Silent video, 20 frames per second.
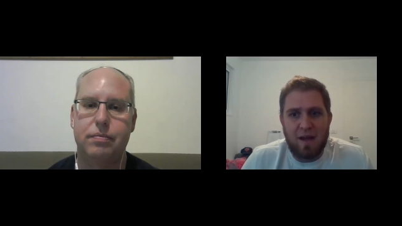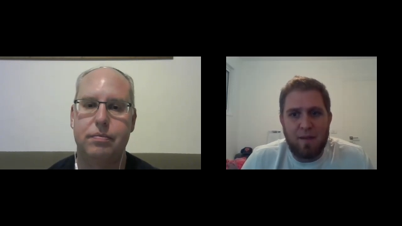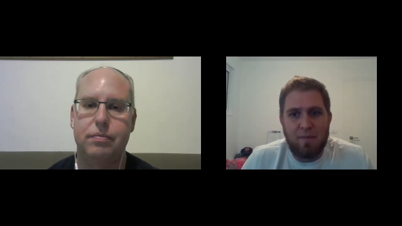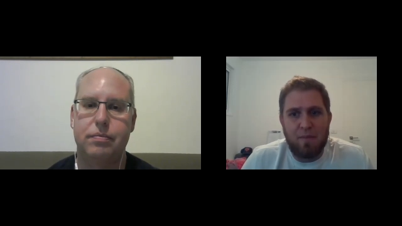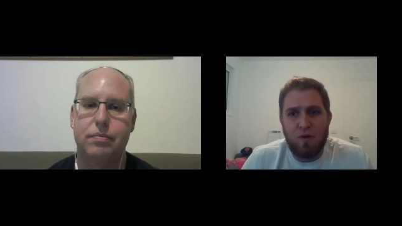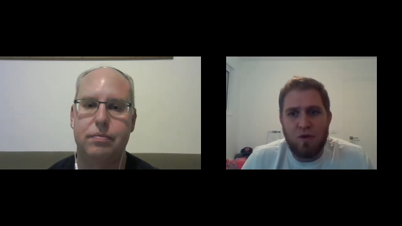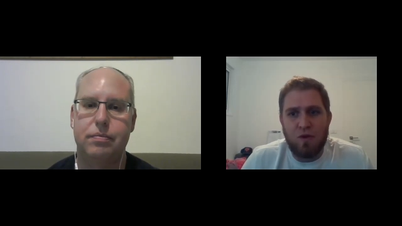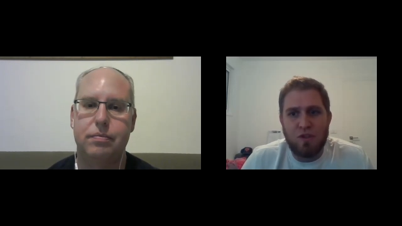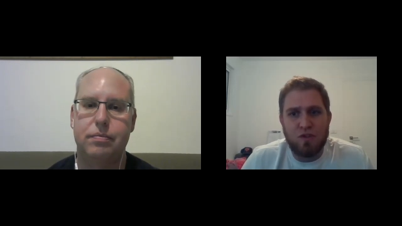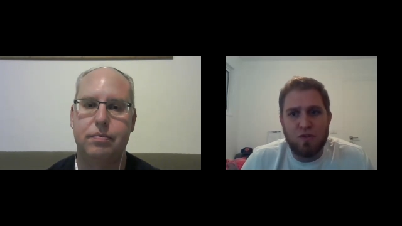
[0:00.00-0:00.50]

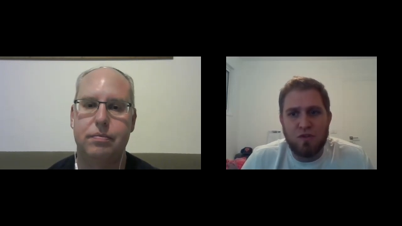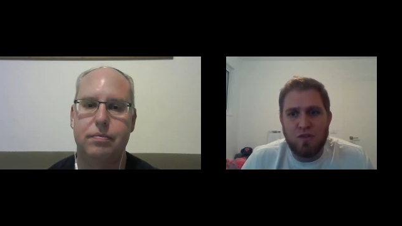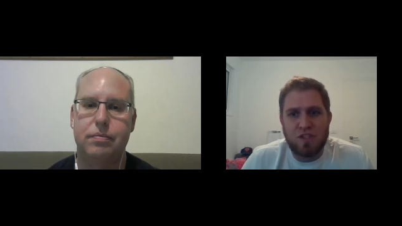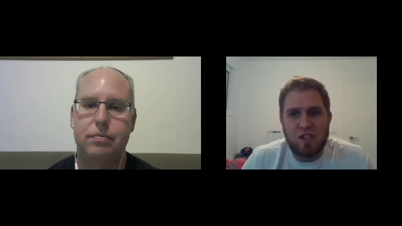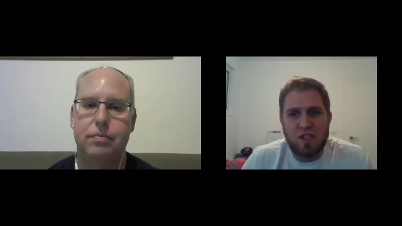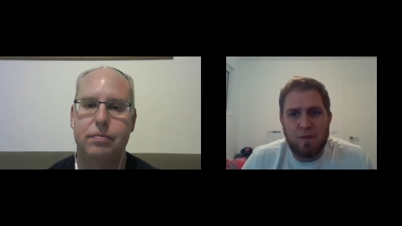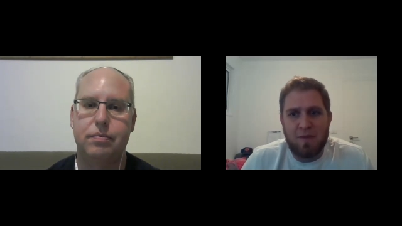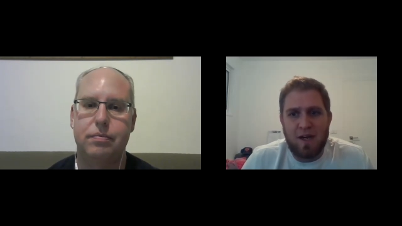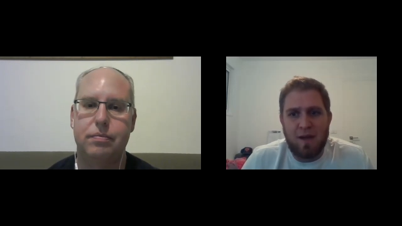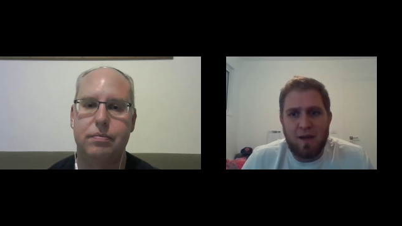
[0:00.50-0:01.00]
Speaker 1: Hapoel
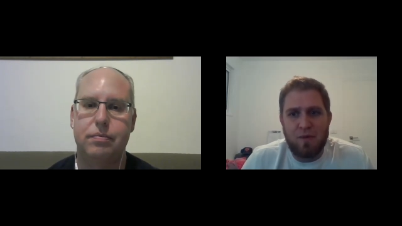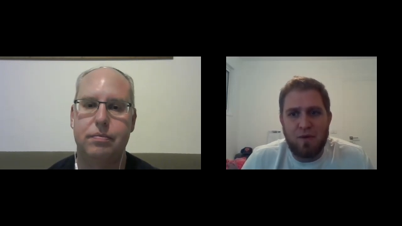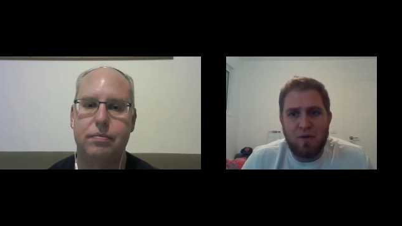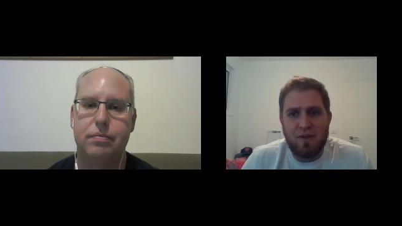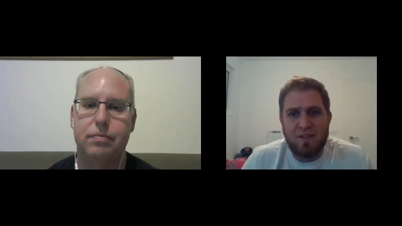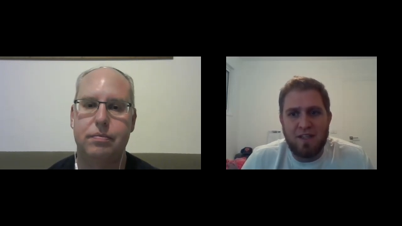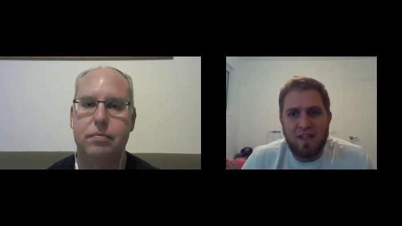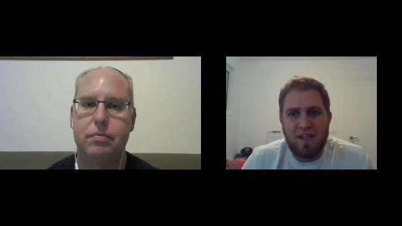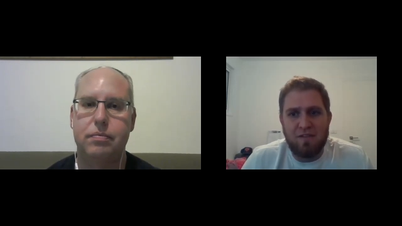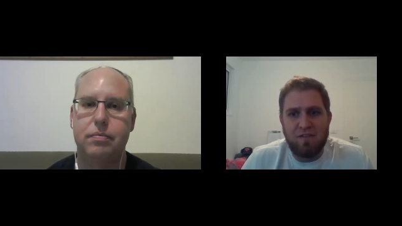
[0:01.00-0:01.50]
Jerusalem and
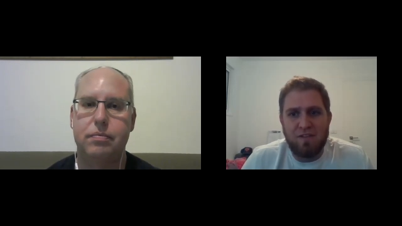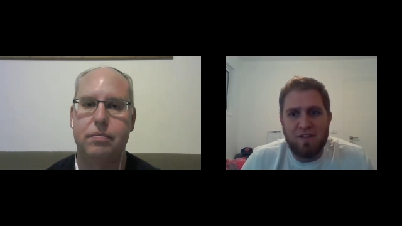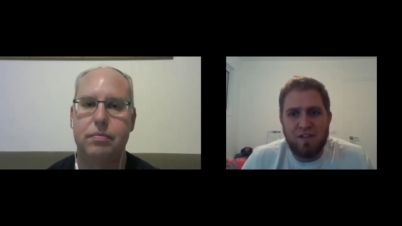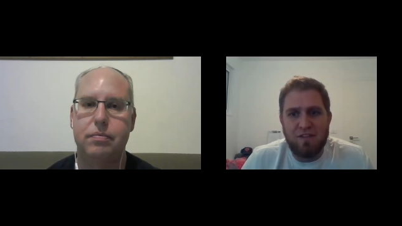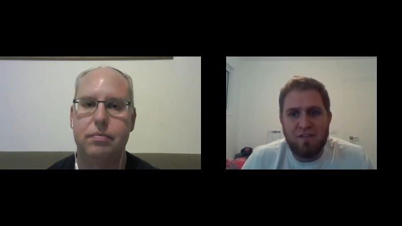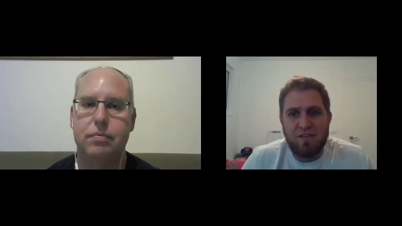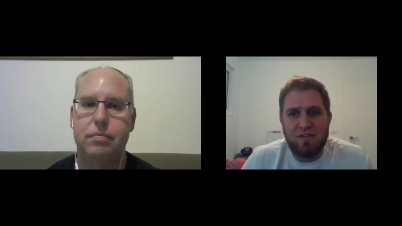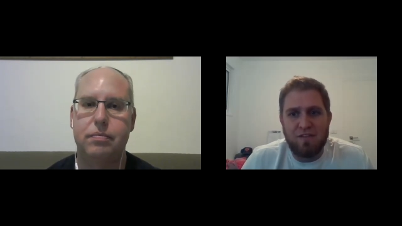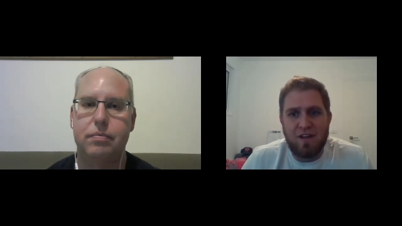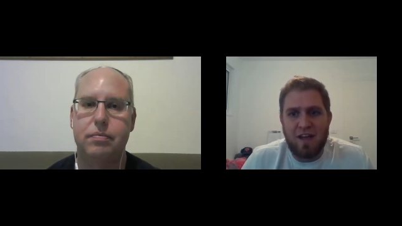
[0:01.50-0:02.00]
Hapoel Tel
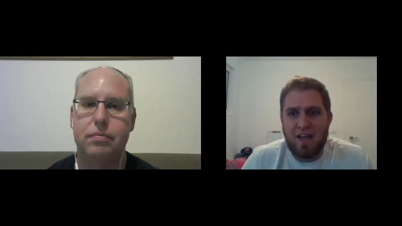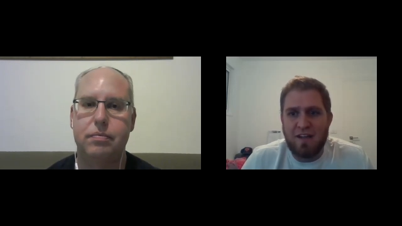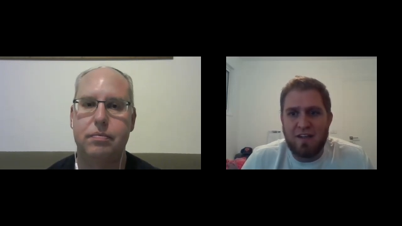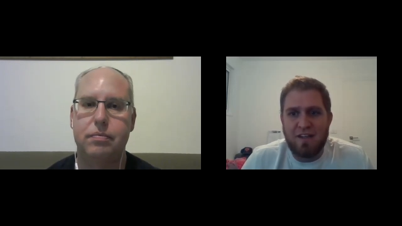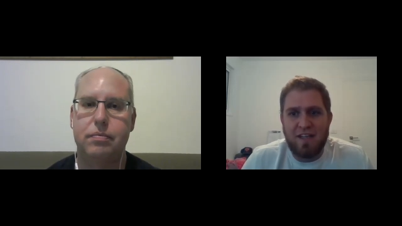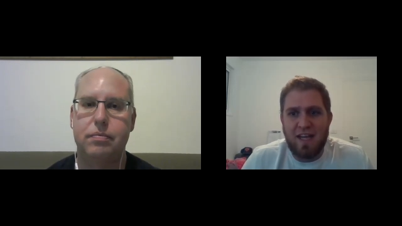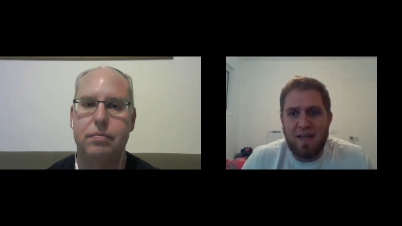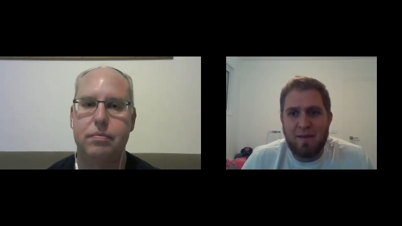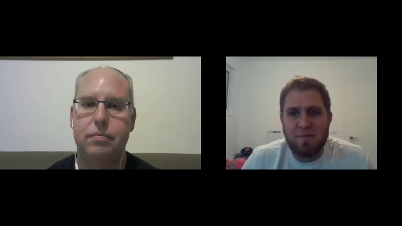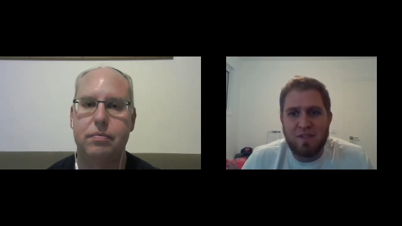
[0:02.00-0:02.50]
Aviv had
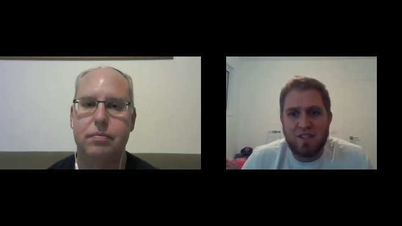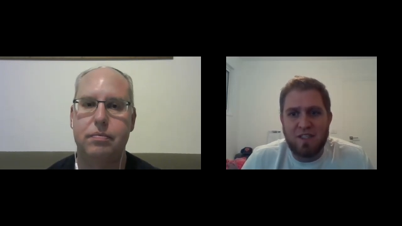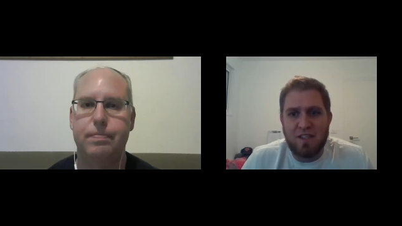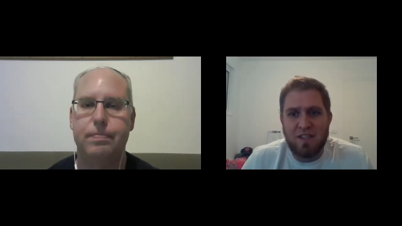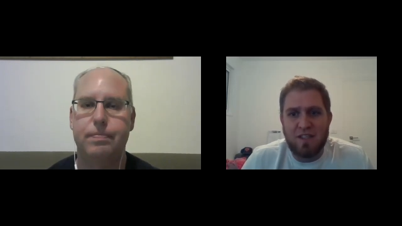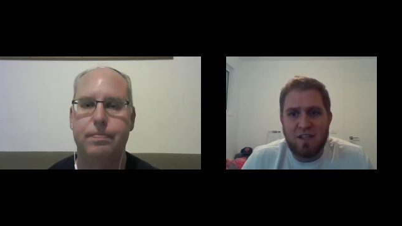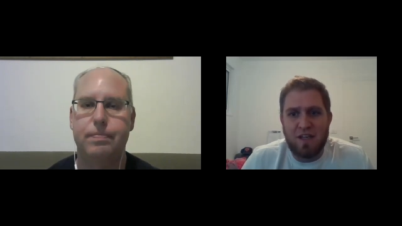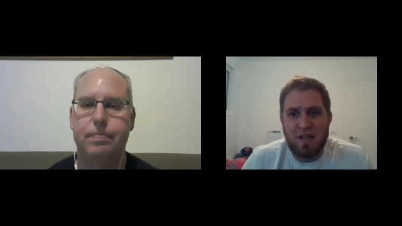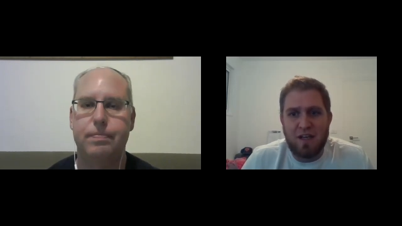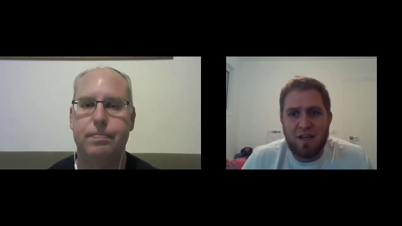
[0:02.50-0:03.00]
games
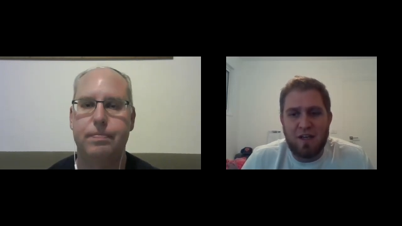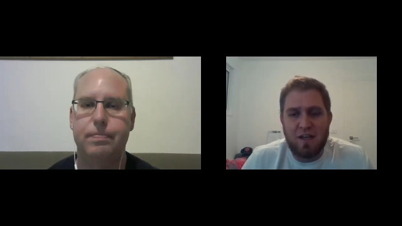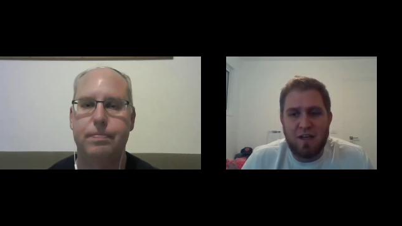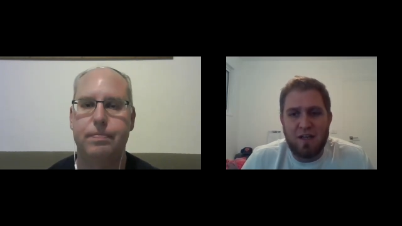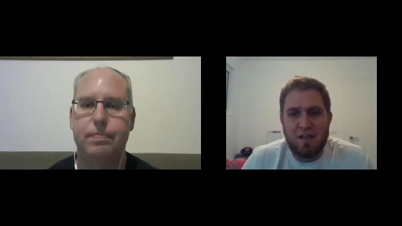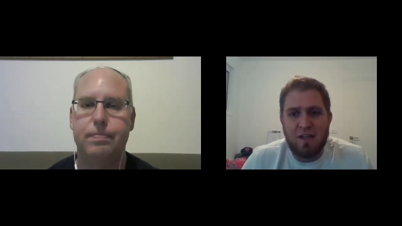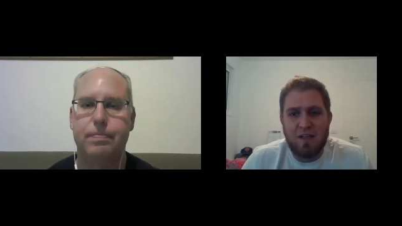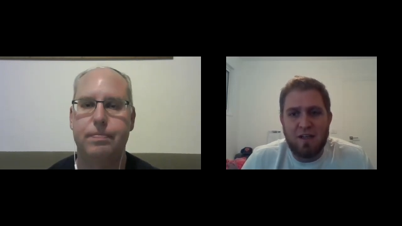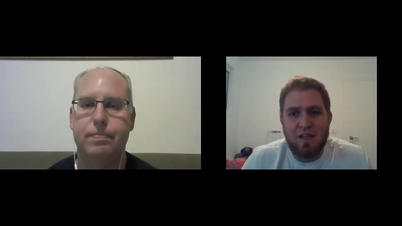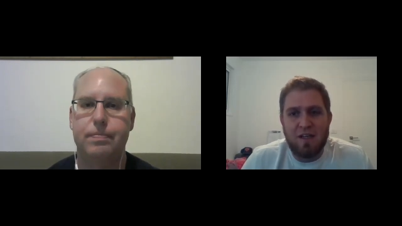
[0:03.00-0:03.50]
in
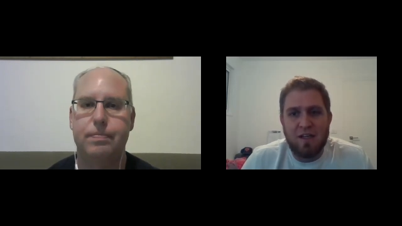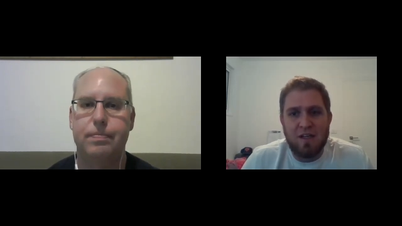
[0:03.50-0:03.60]
uh,